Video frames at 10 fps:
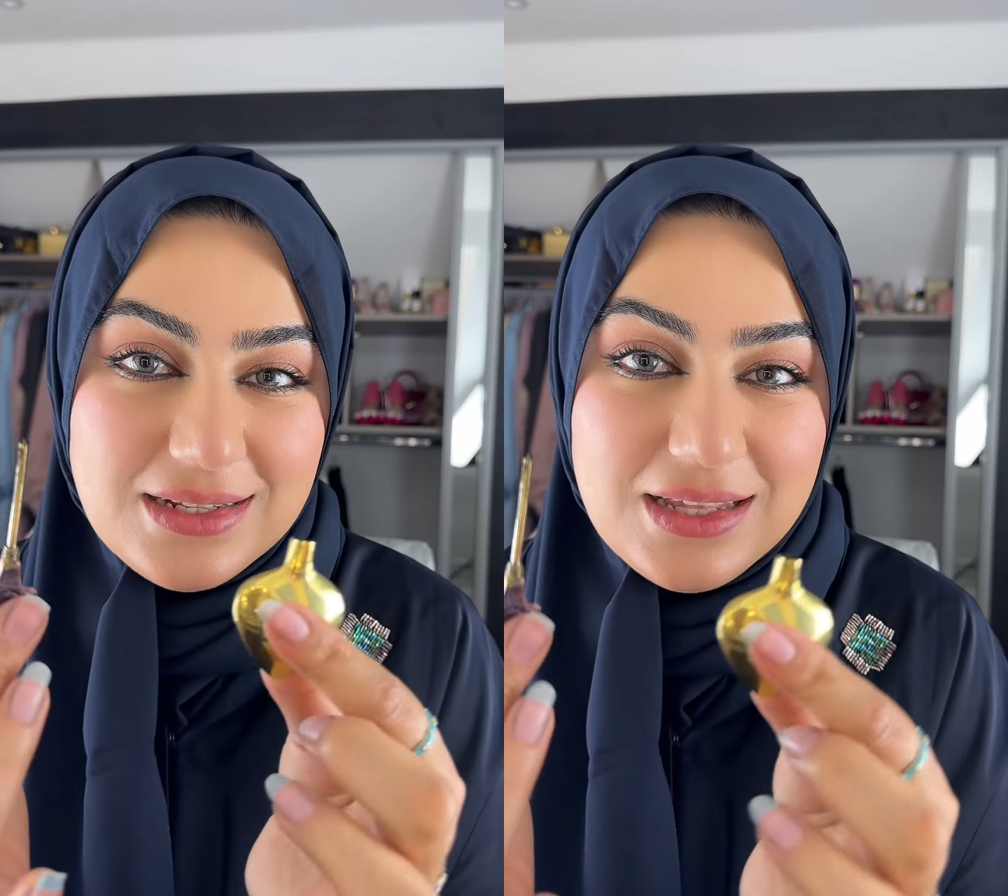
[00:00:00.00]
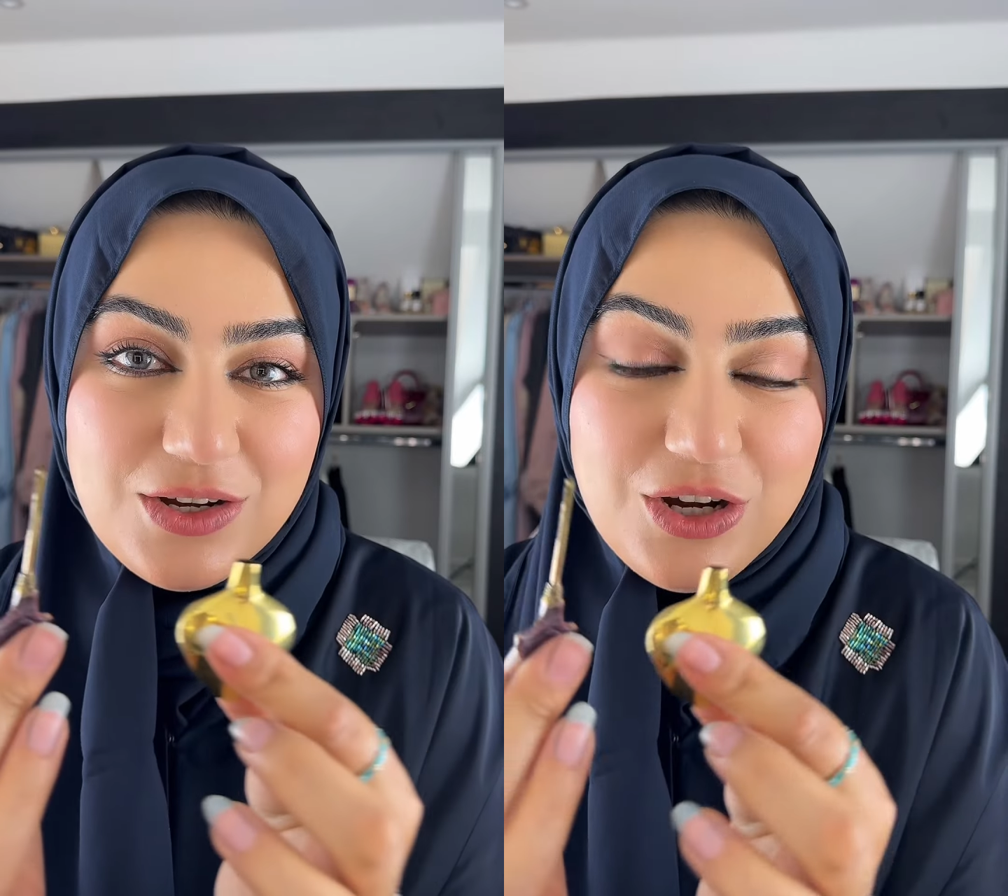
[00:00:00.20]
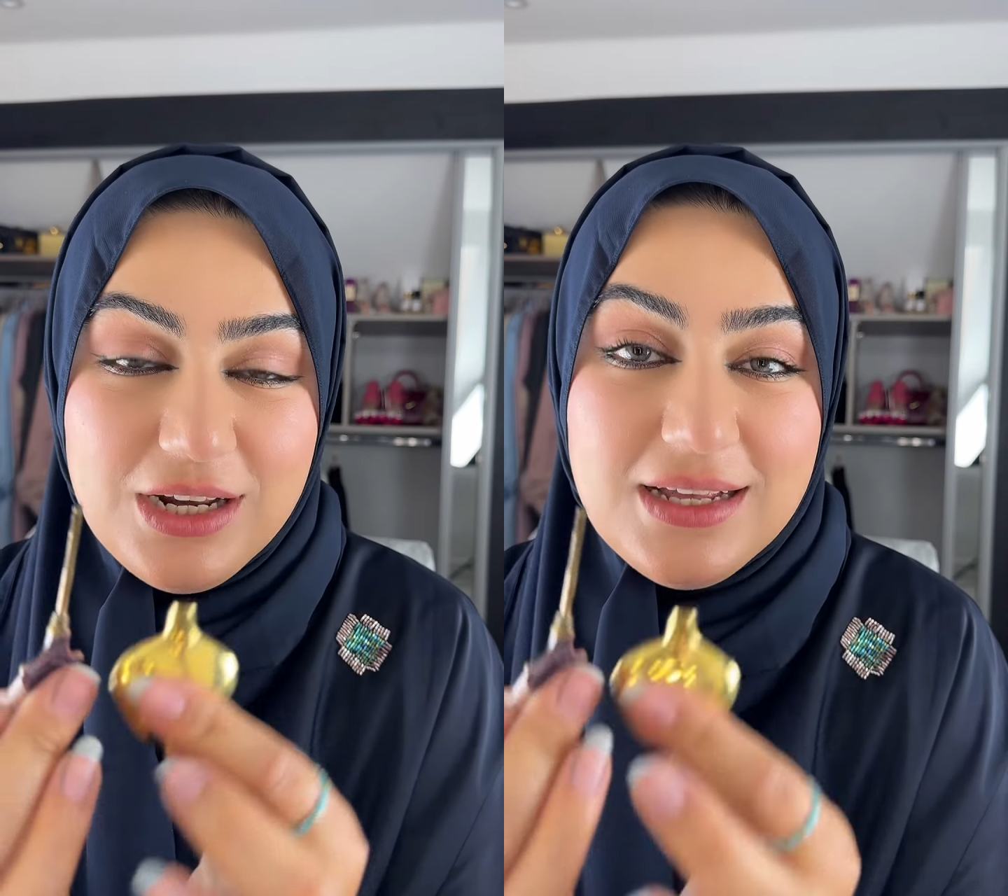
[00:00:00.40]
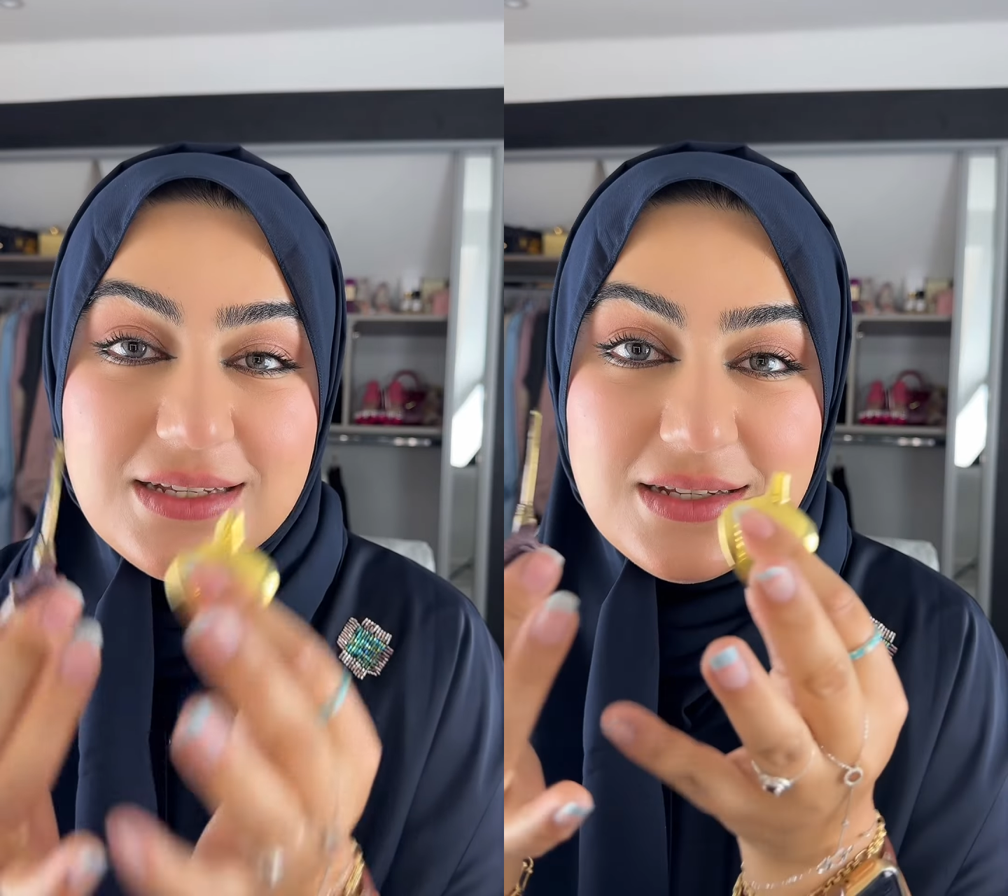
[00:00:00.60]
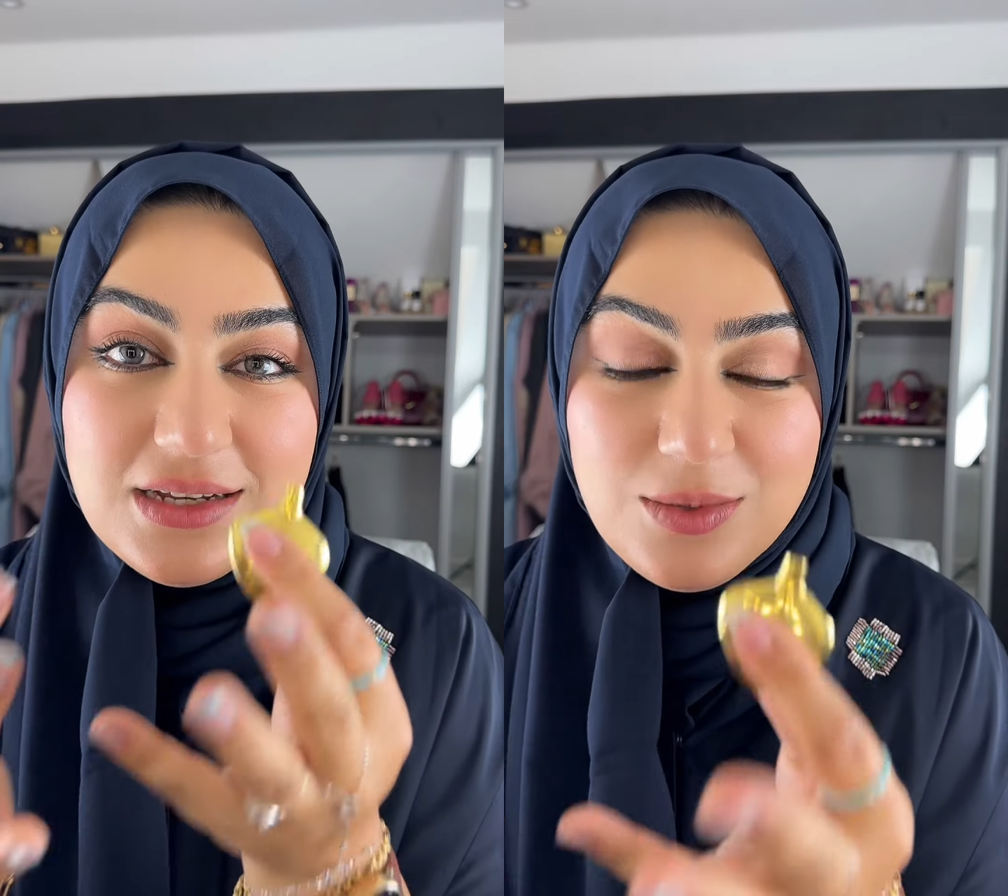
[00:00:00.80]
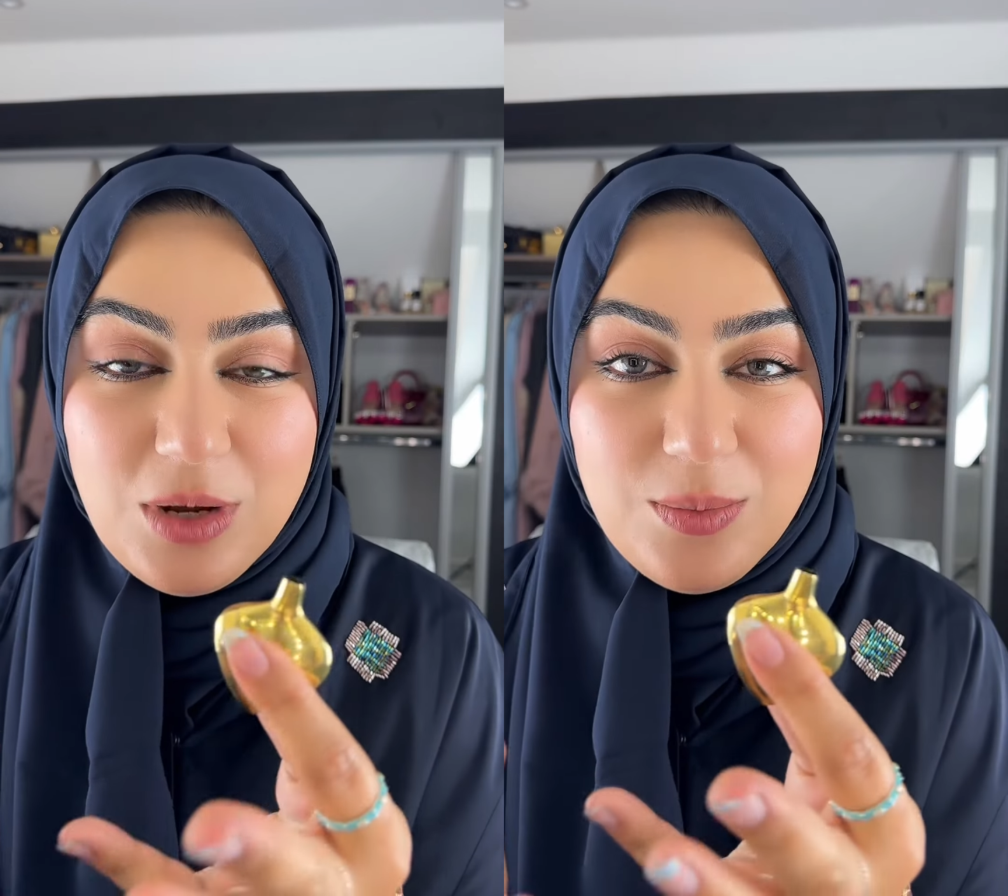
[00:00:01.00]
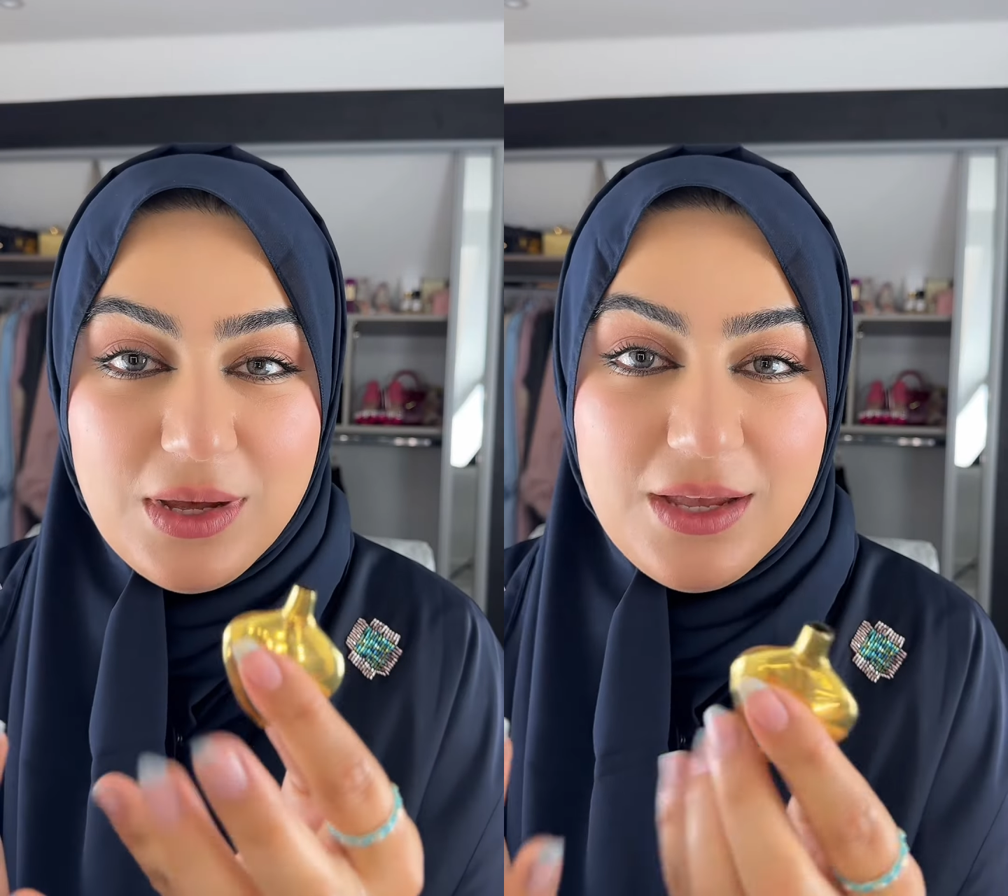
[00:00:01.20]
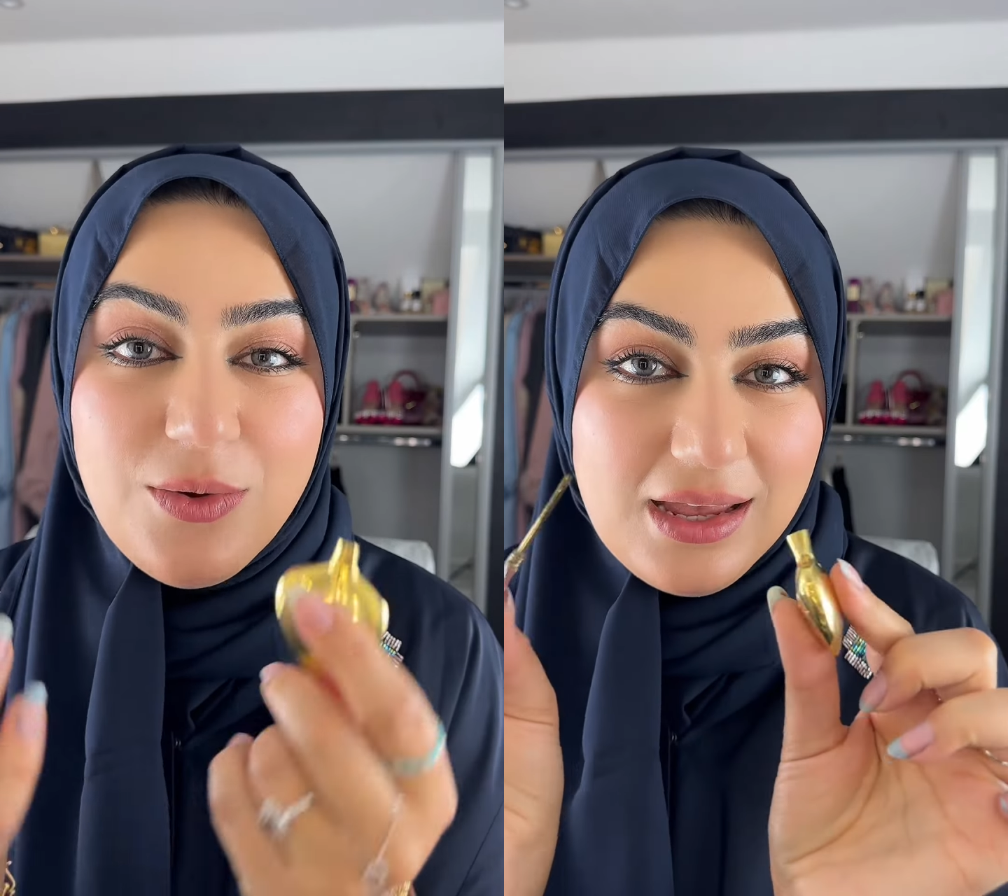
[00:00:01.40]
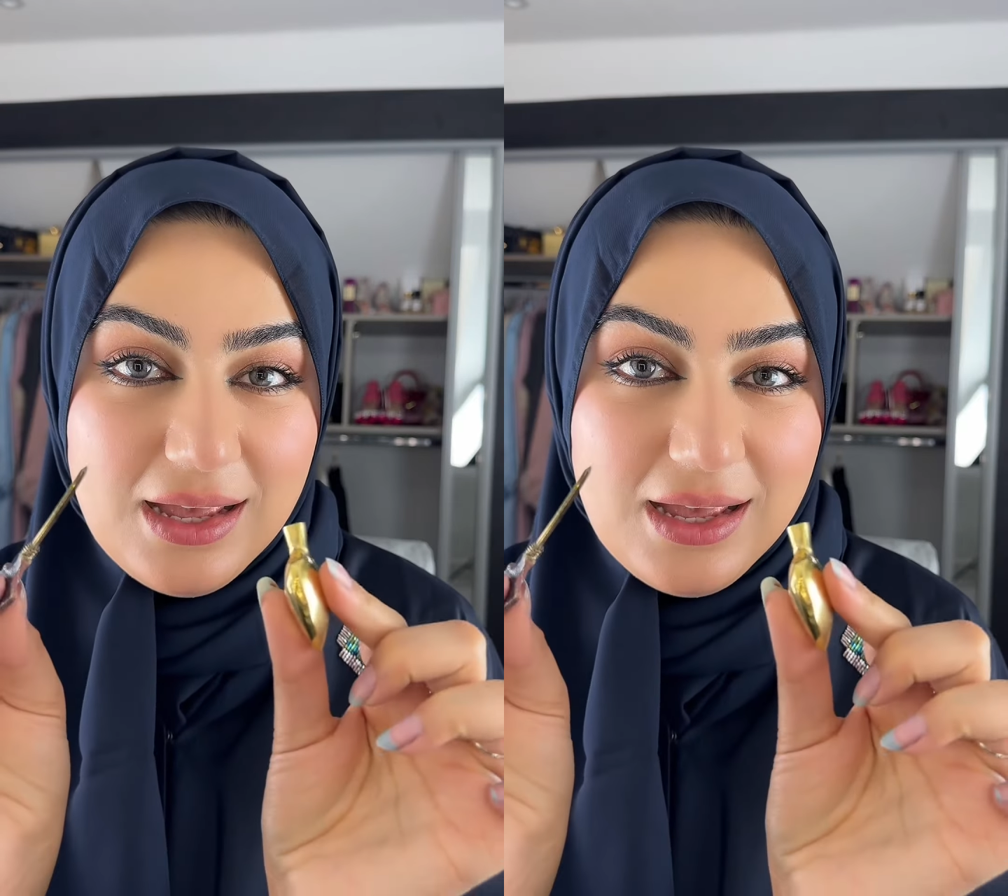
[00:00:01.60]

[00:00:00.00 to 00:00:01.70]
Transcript: to the Kohls are in my bio.